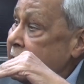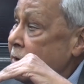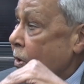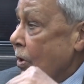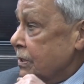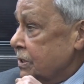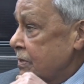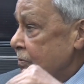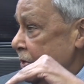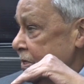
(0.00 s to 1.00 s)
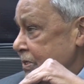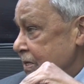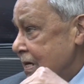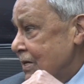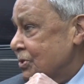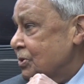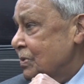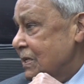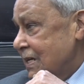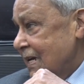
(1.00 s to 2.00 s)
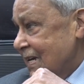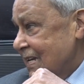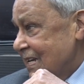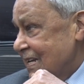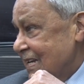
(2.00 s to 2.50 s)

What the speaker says: and caution which needs to be taken